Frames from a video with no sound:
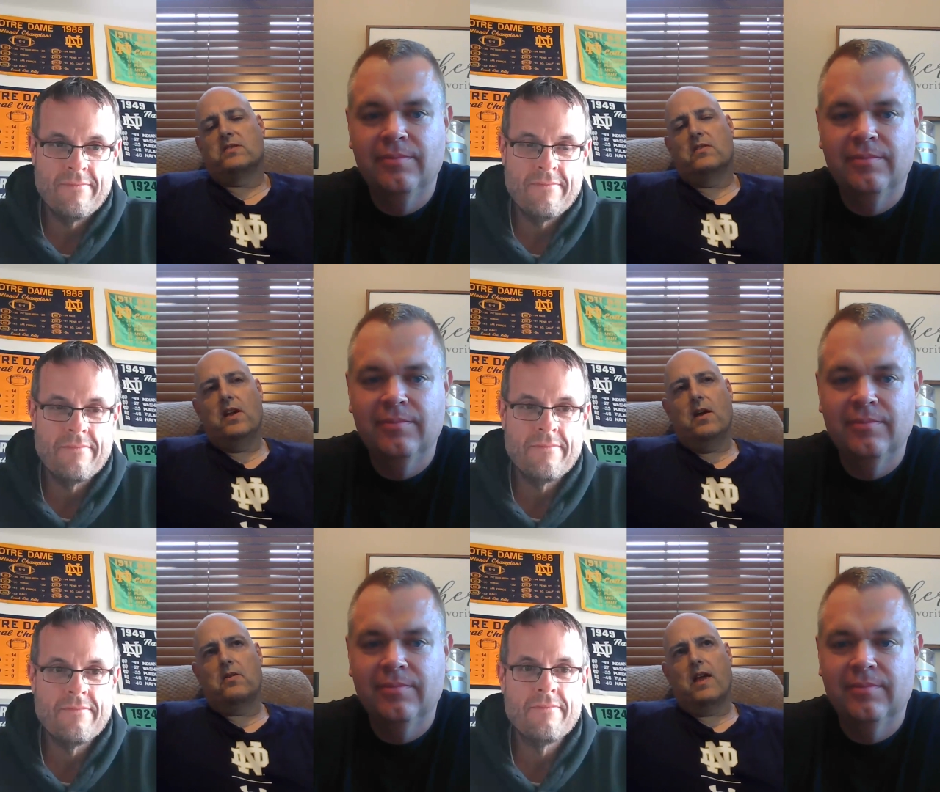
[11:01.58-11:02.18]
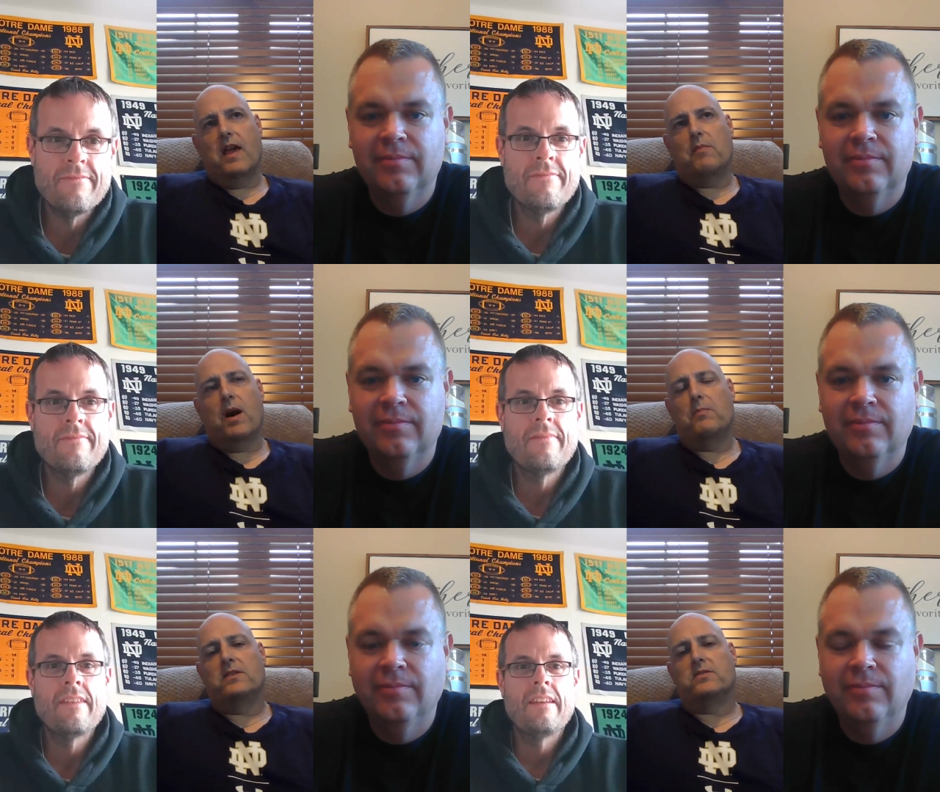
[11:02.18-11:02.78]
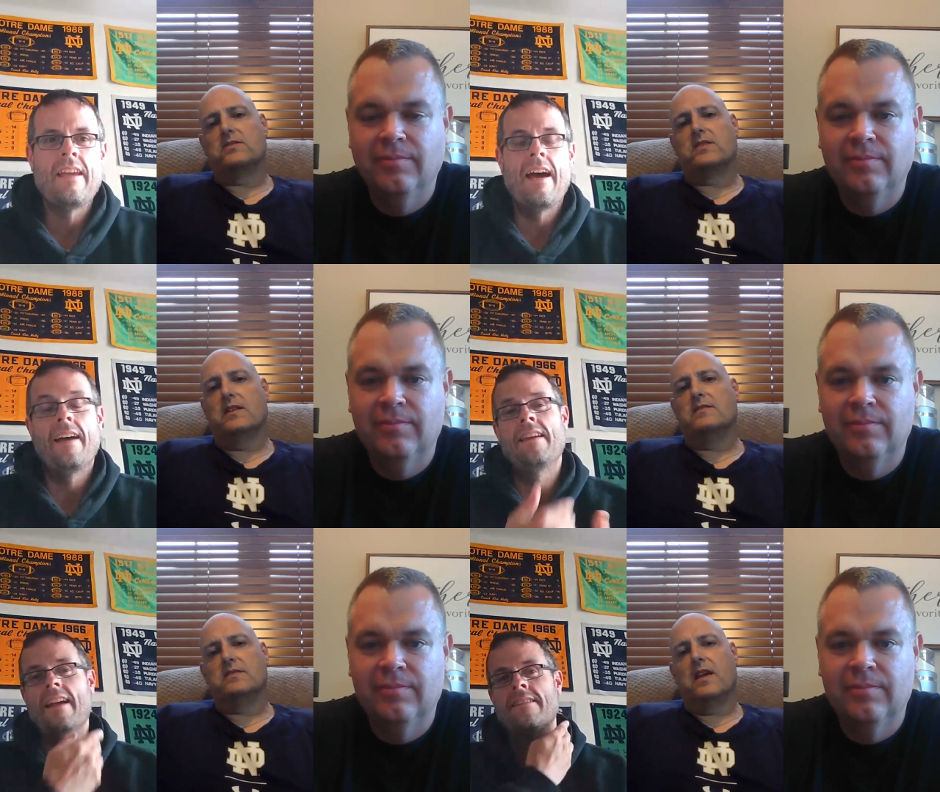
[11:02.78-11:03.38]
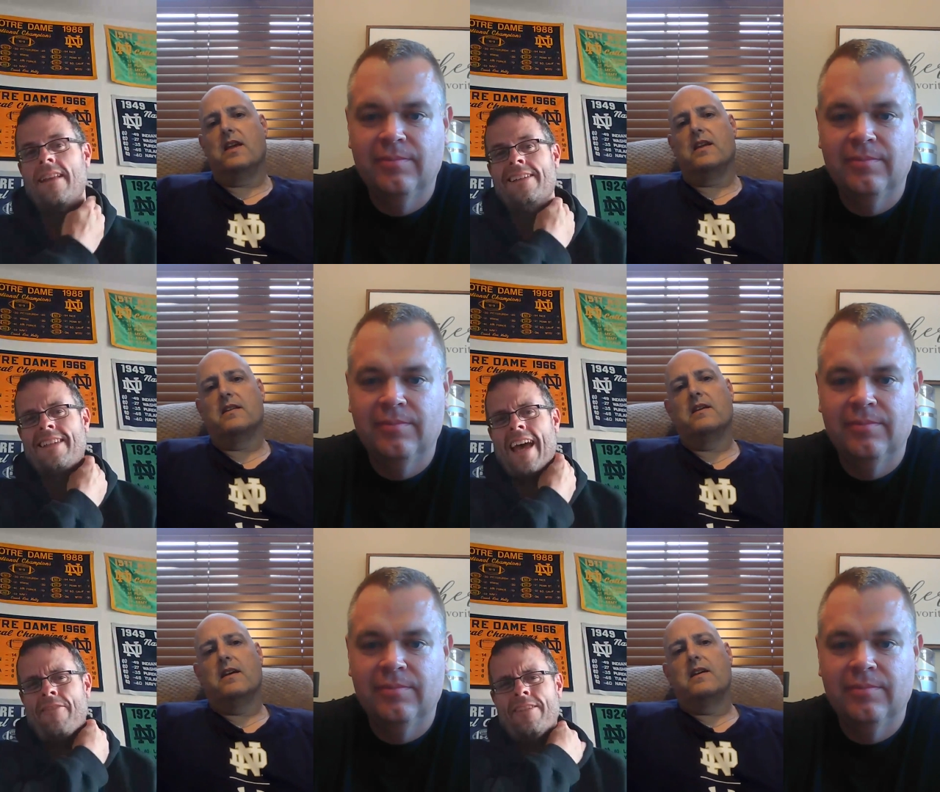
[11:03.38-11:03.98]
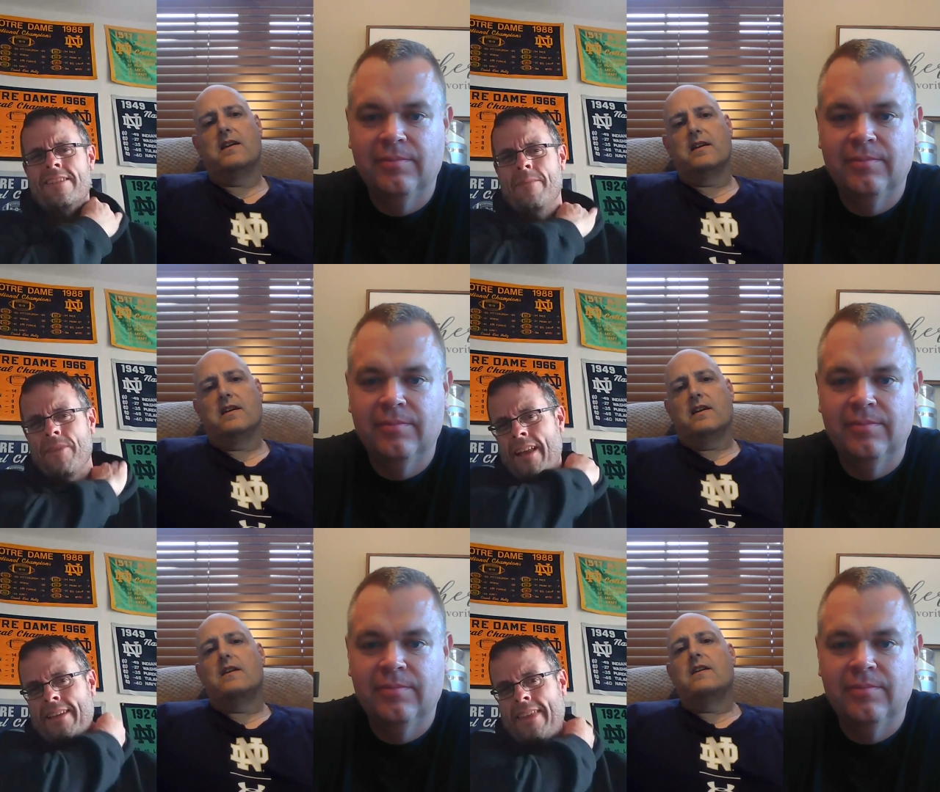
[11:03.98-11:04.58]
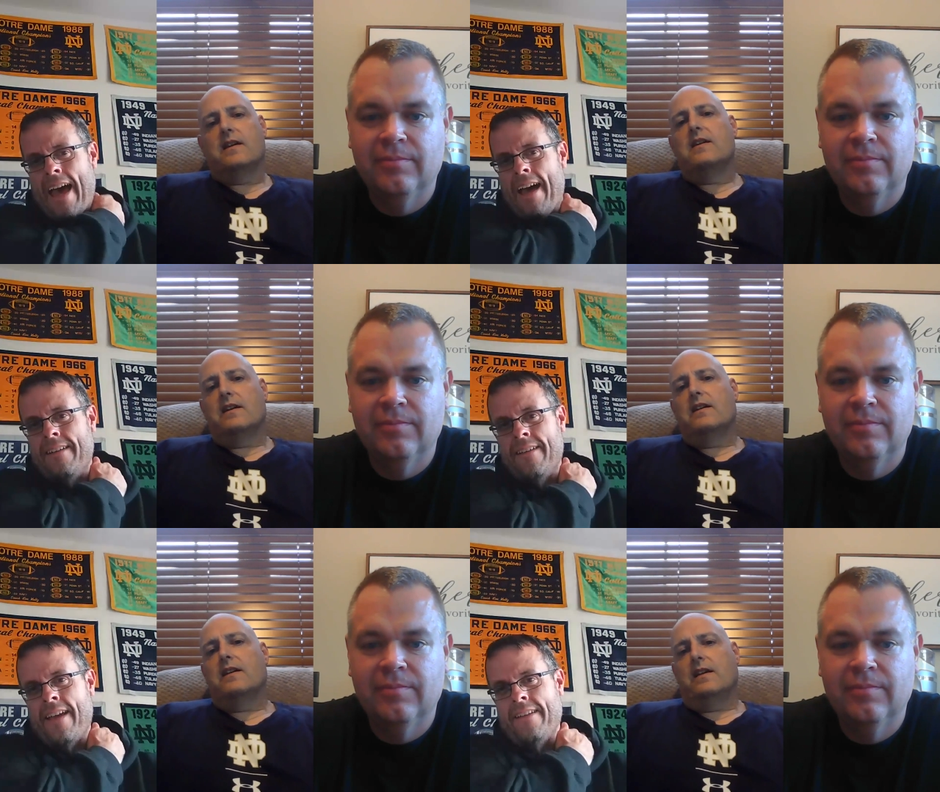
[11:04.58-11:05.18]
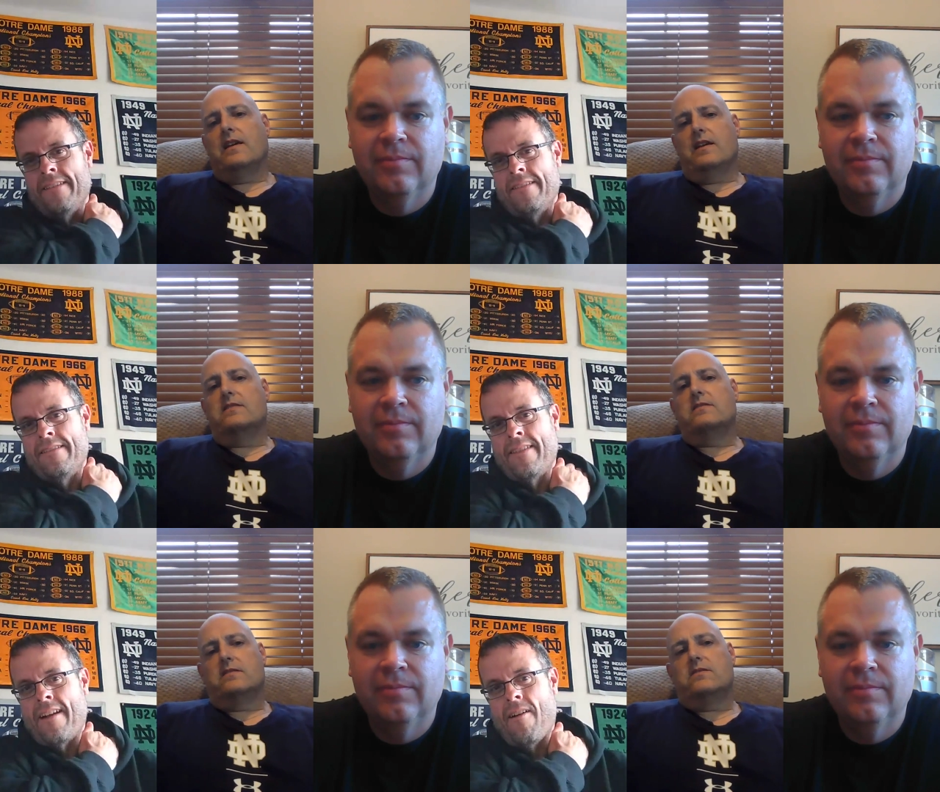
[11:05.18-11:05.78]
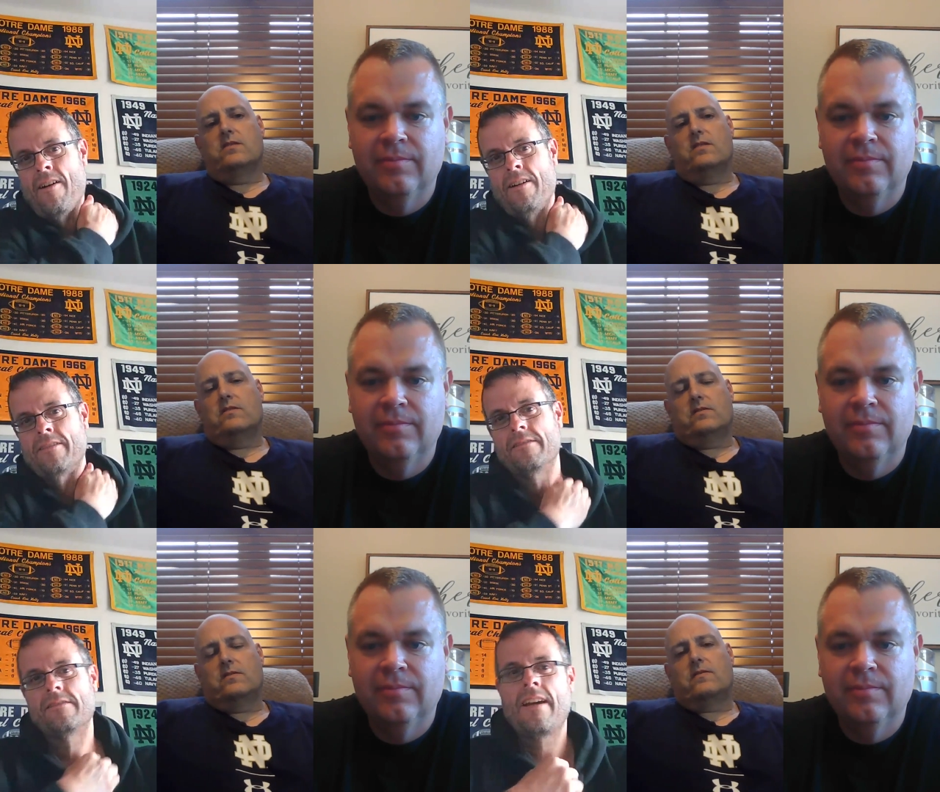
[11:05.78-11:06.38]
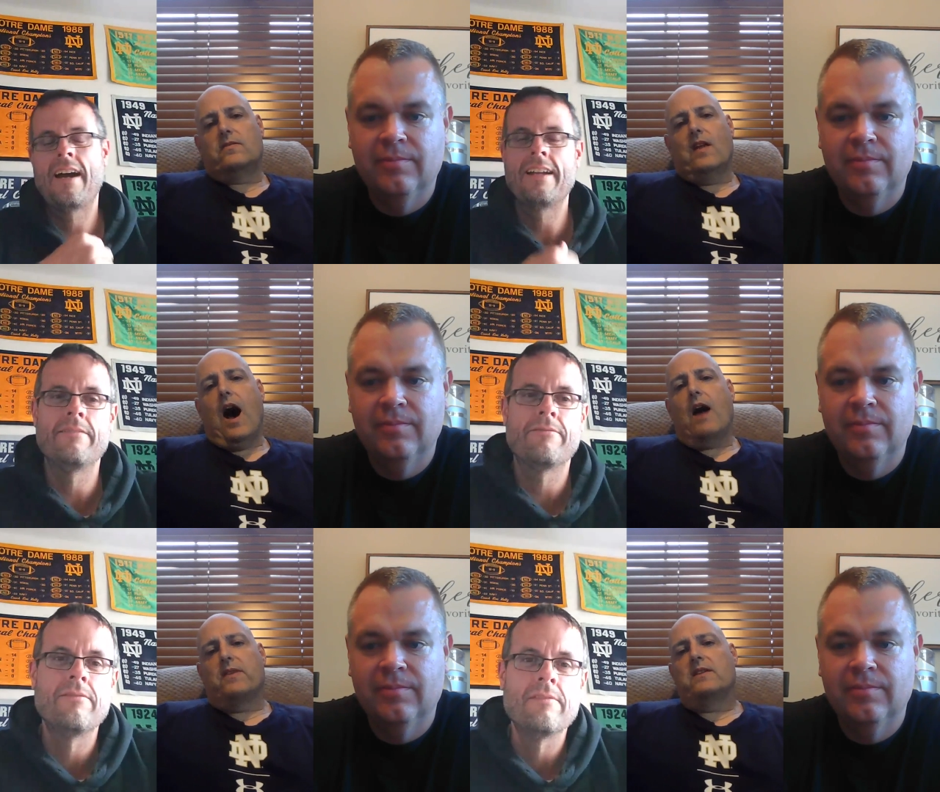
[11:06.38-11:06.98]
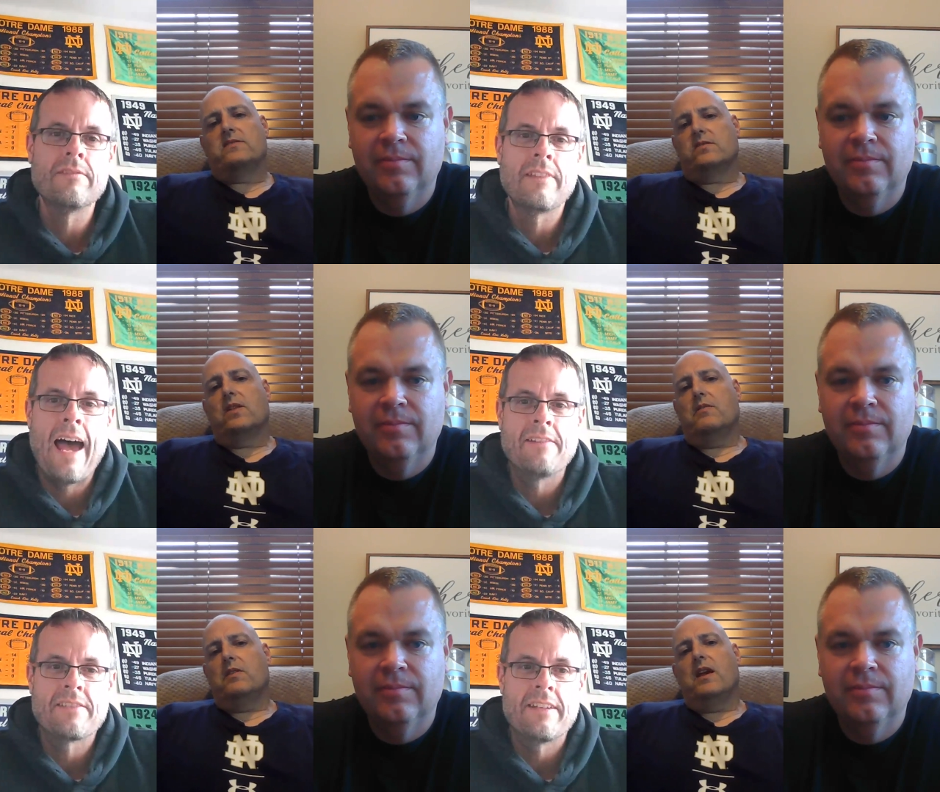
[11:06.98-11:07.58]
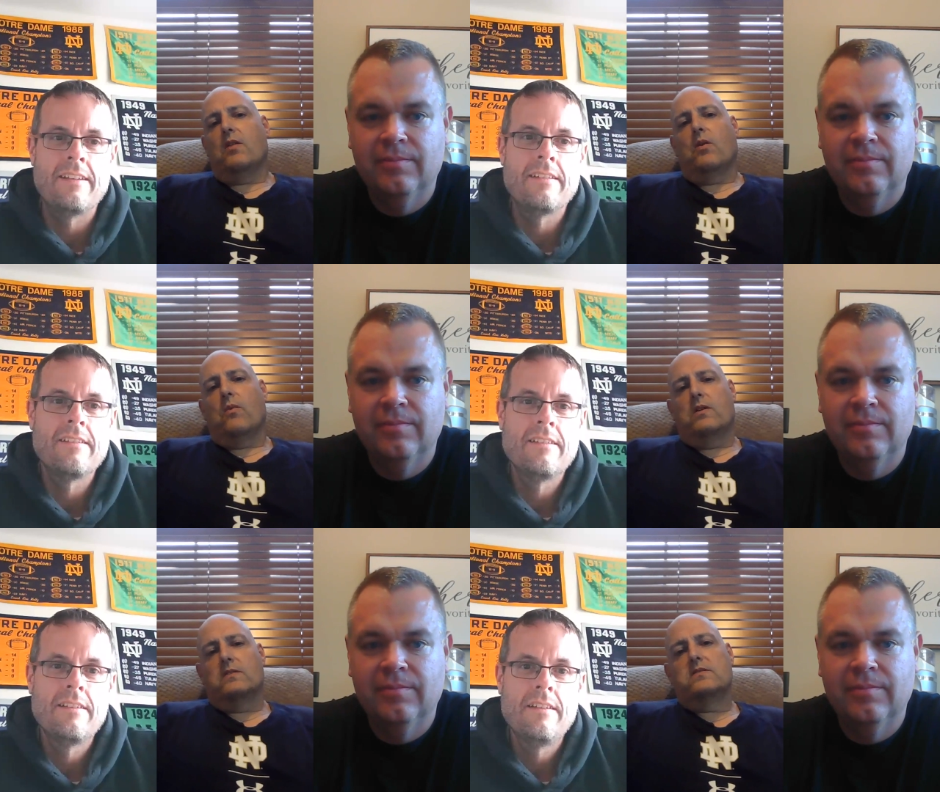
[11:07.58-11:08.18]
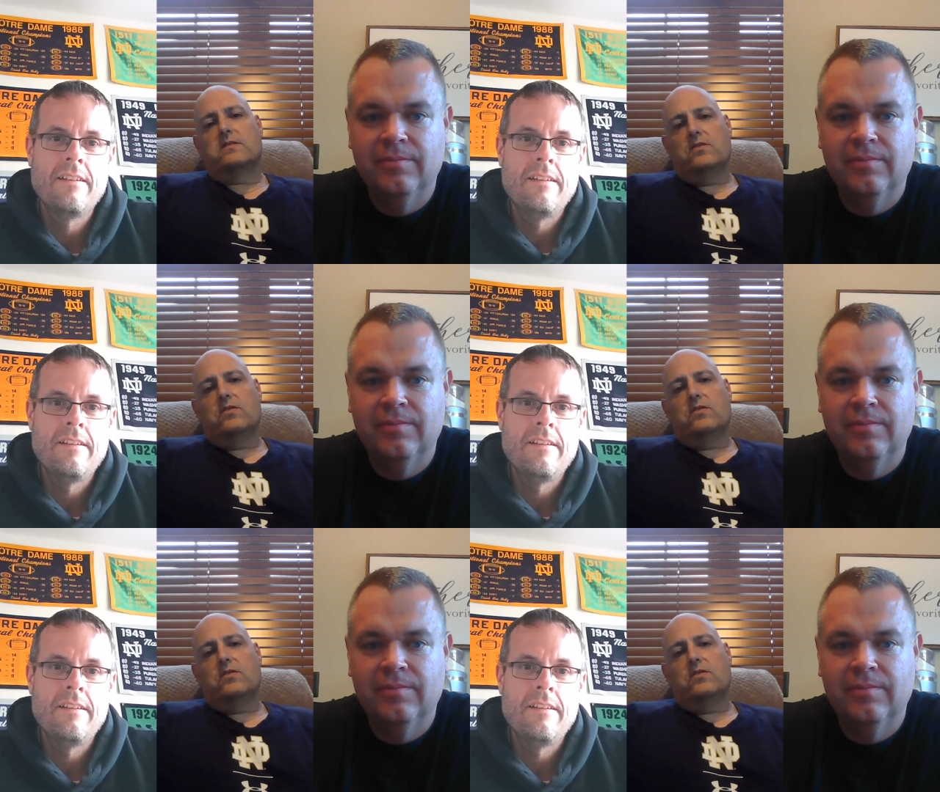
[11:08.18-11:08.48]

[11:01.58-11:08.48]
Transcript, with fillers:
Speaker 1: So the other game I'm interested. Yeah, I think
Speaker 2: it's like seven, something like that, and is, they're all kind of obviously lousy. the
Speaker 1: other ones